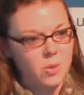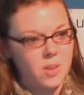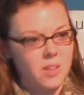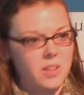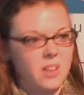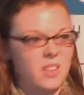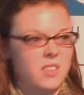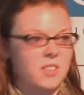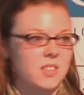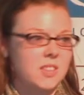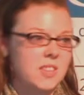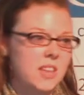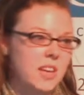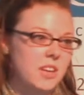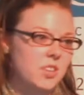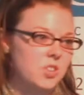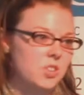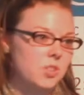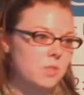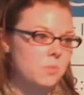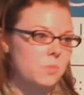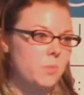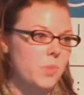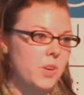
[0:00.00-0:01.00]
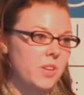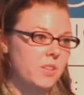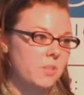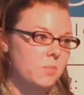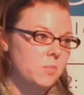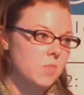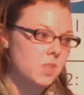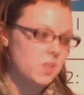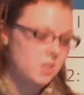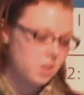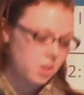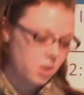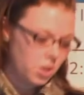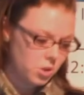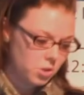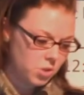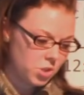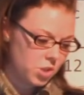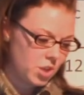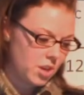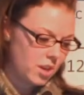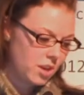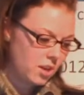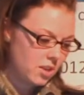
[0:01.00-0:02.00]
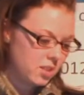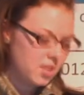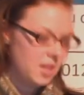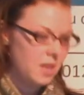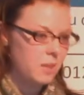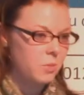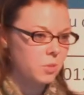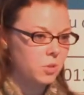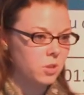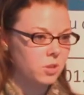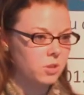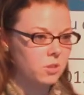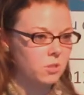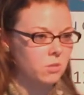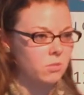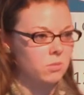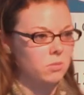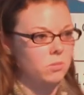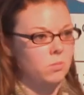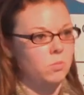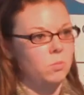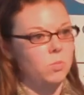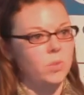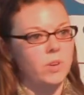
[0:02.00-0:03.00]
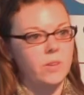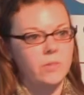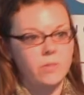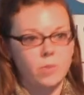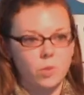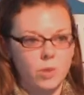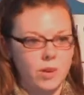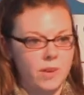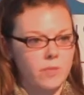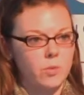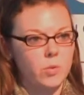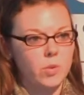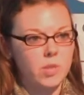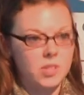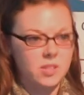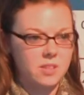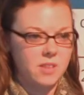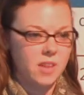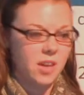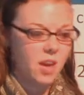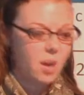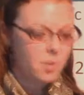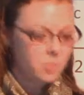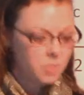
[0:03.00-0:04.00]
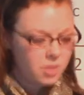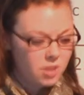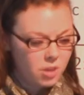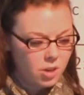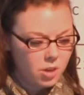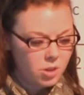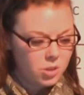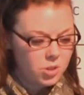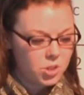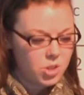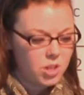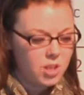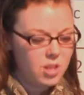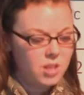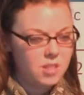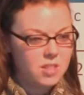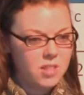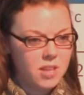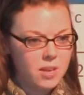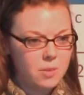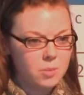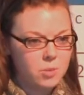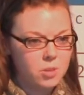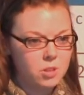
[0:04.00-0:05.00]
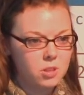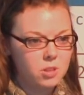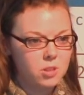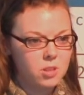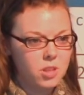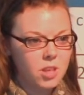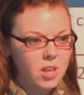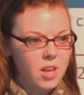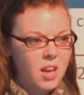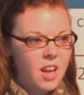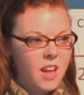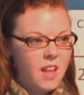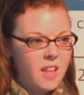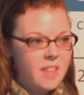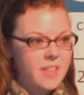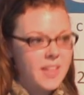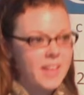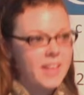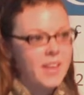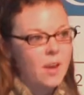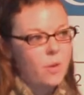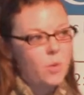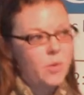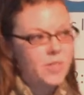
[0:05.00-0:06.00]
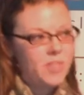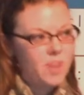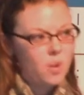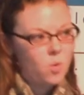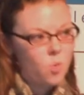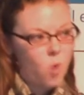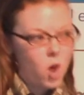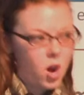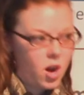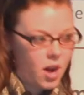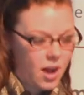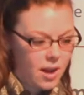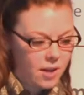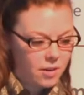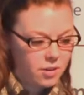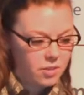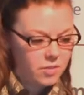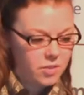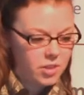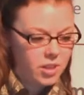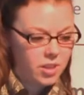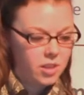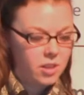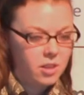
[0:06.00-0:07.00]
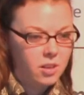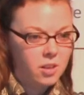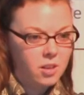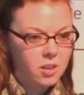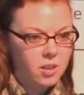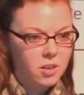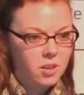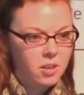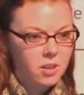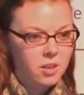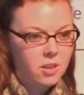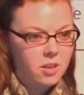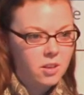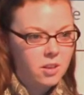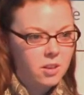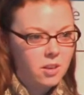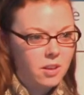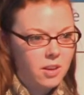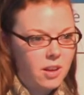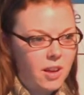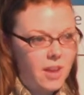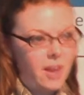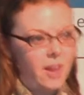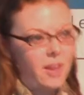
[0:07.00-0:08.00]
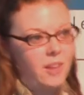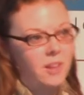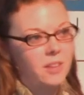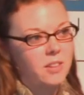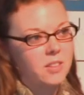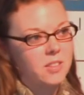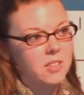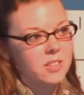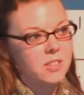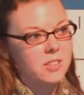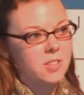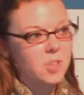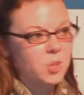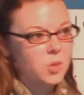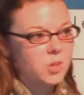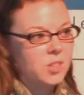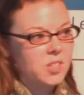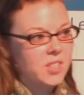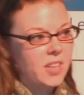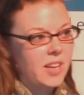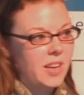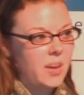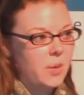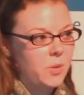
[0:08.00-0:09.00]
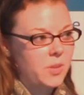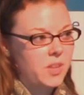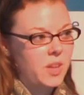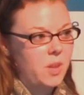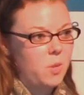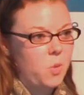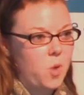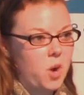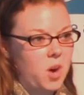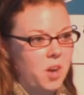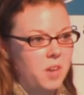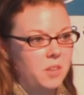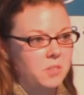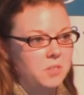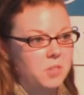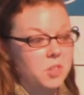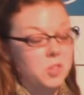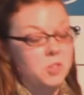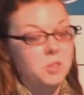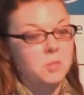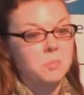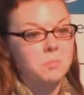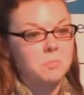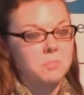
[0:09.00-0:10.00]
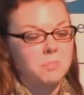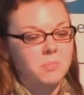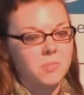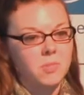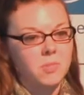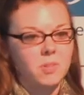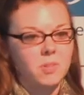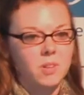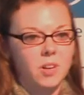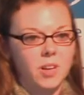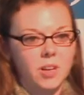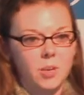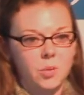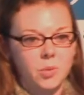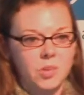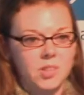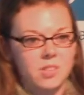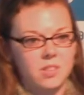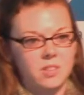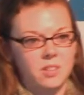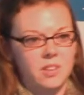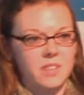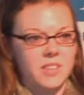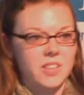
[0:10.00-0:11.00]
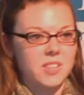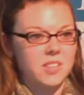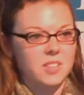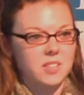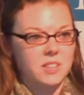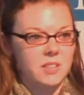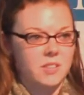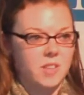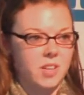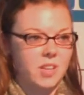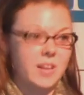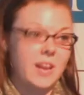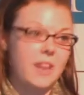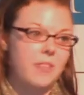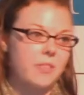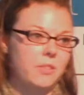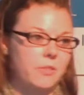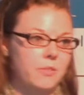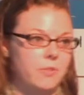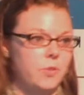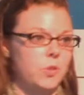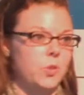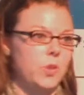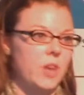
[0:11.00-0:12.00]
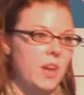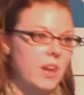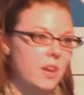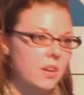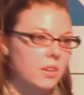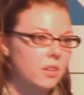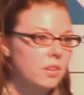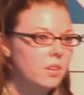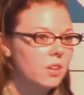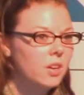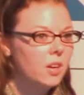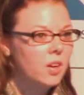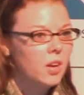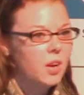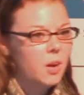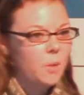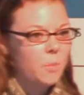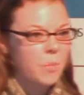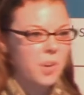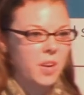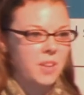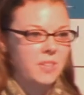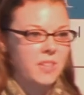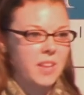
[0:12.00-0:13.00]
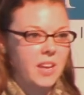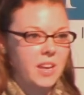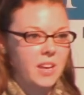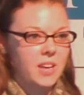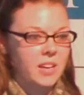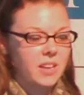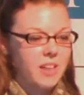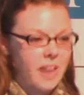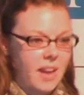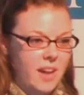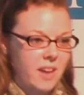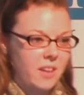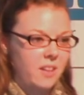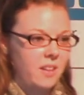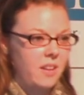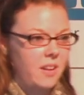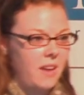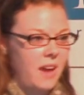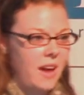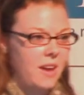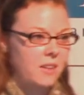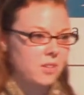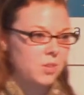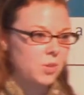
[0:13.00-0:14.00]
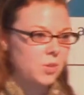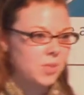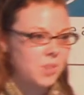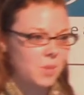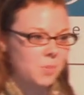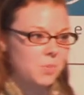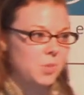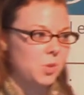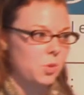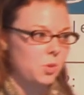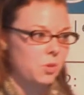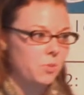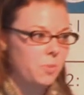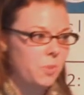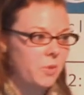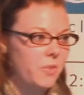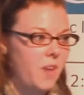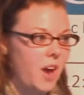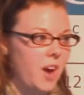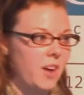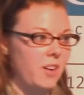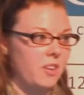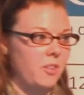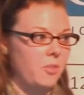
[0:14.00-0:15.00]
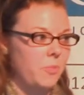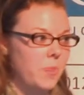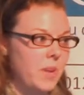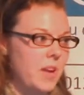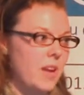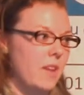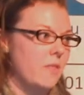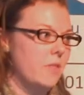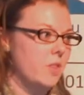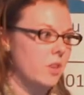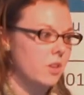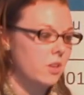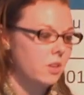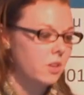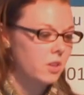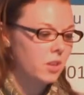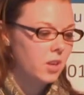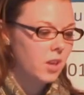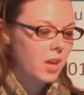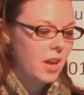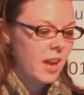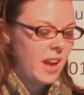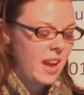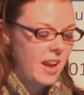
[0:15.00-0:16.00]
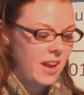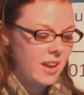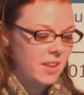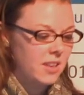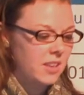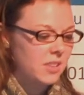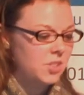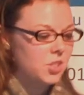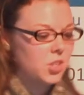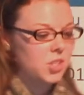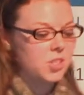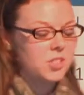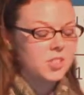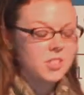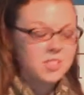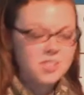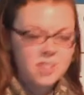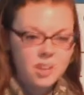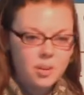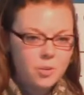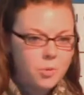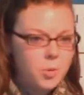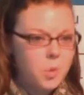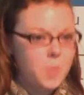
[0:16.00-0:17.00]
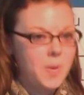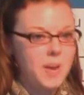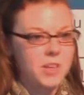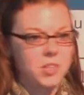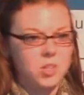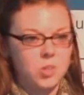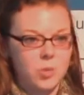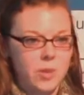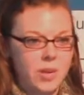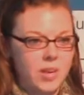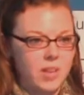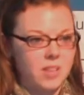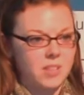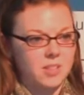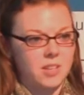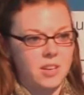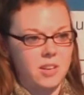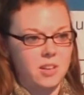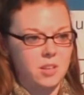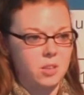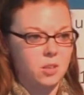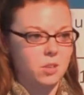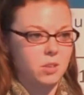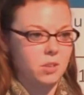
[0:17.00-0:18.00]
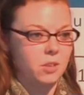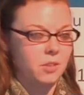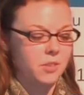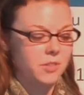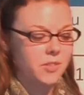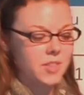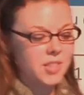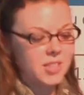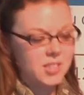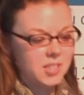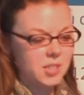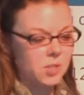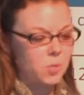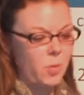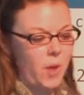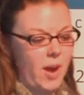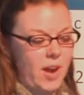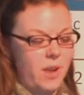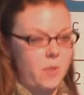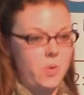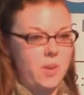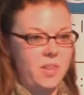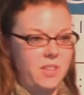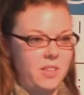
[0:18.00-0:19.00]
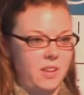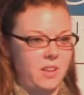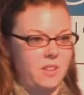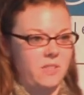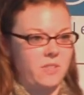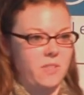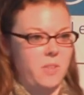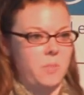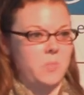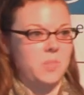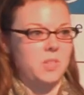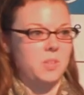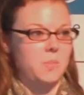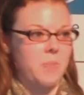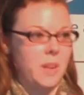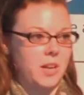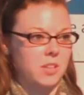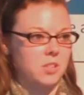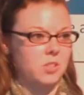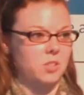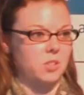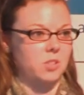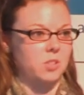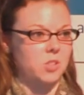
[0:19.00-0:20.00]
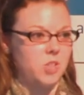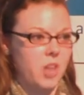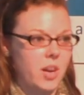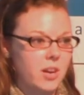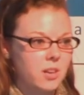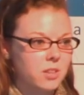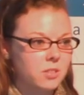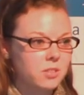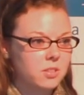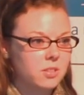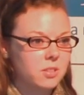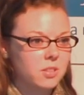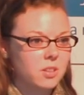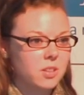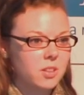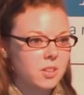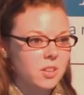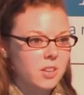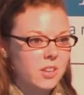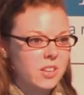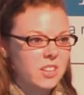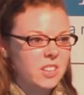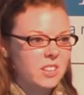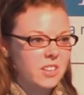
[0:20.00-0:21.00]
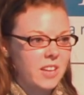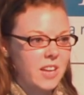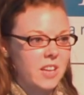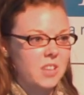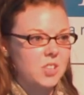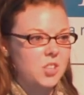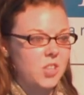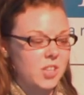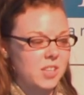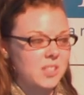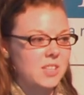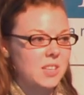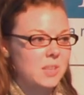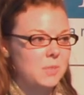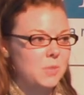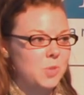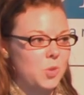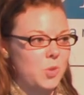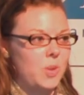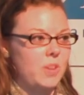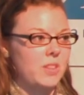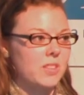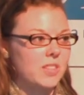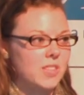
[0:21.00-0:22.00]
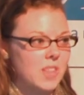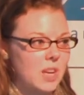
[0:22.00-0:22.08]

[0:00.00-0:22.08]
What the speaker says: we think that sanctions bring them to the negotiating table, for whatever reason they come to the negotiating table, they get what they want out of it, and as soon as they get what they want, or like recently they didn't even get the food aid, but they again do some sort of provocative behavior. And it's just this self-perpetuating cycle. This is why we think of them as a petulant child. They just keep doing the